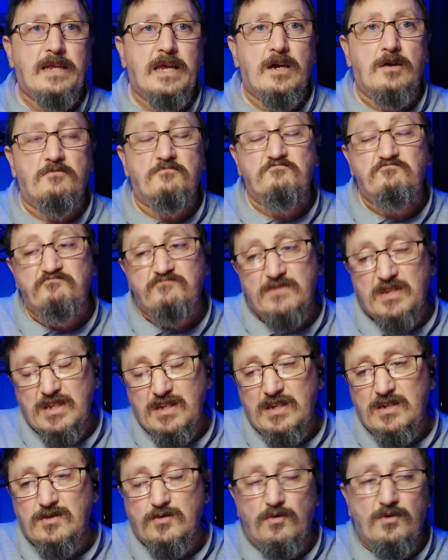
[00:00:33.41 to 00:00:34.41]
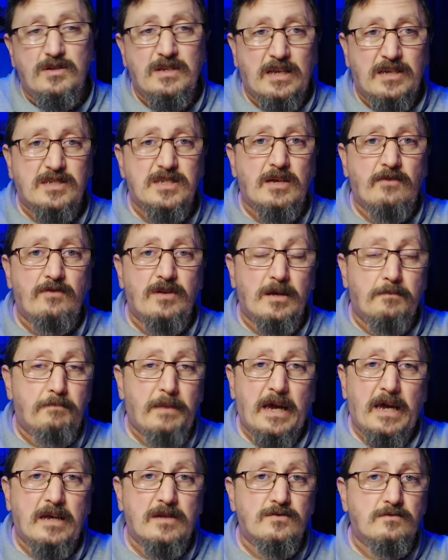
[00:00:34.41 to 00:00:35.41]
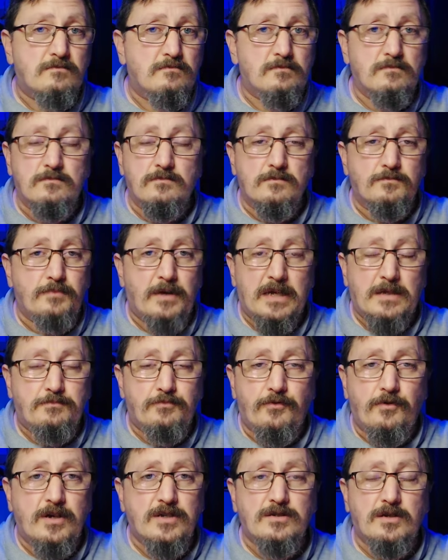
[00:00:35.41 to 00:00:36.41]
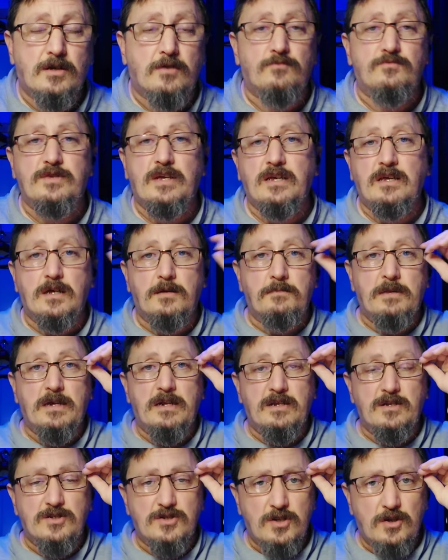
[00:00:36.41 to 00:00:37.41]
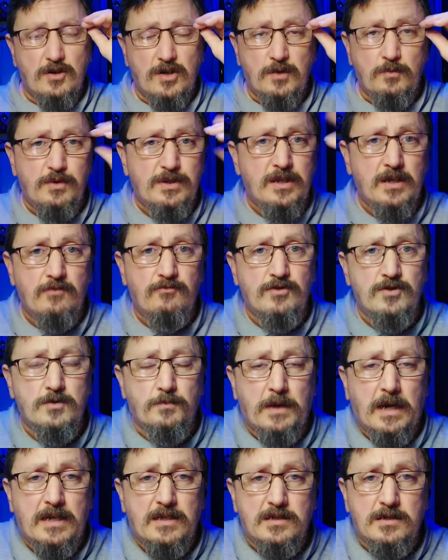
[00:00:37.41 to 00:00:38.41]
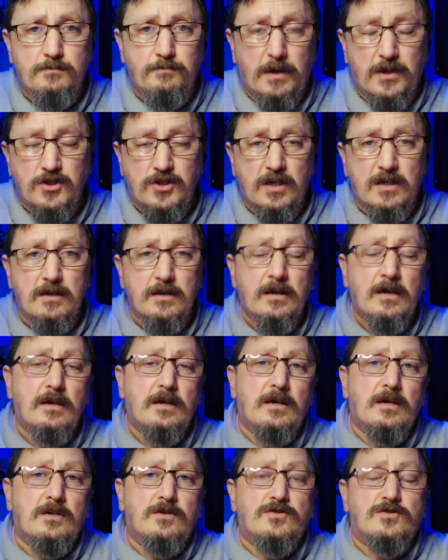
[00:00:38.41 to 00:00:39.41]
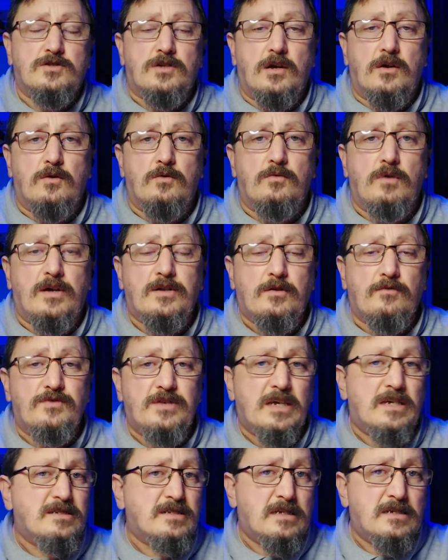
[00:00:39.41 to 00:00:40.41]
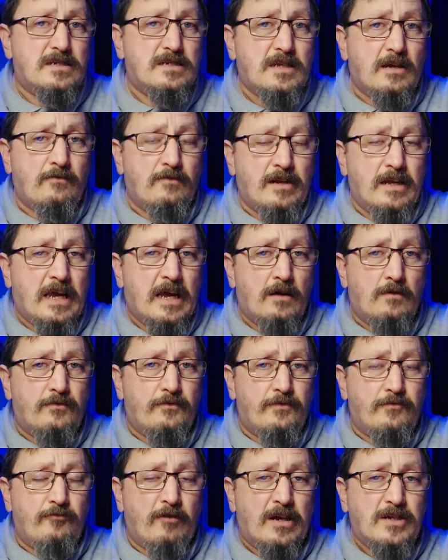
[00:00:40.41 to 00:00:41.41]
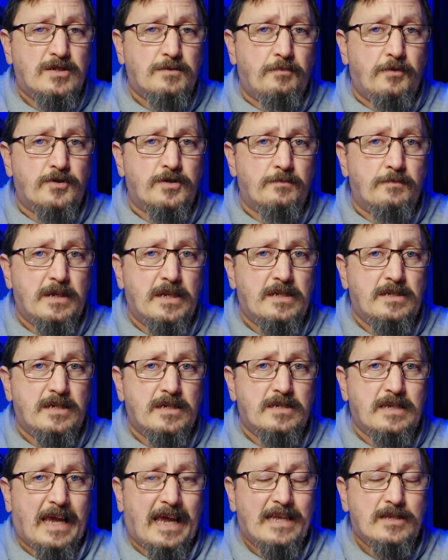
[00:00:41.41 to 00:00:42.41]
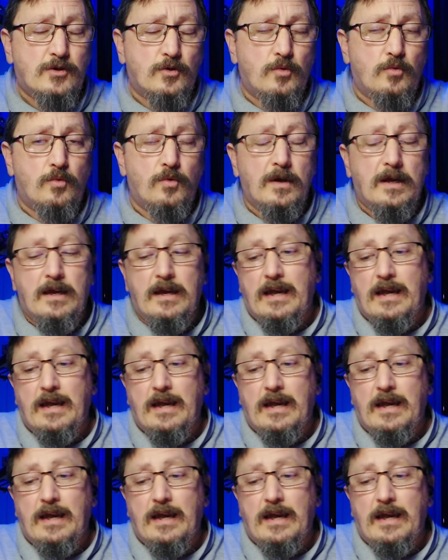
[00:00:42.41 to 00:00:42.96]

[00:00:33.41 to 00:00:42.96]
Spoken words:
Now, this is not necessarily a bad price, I don't think. I mean, it's certainly within Crystal Palace's budget. So I don't think it's necessarily out of the range of possibilities at all.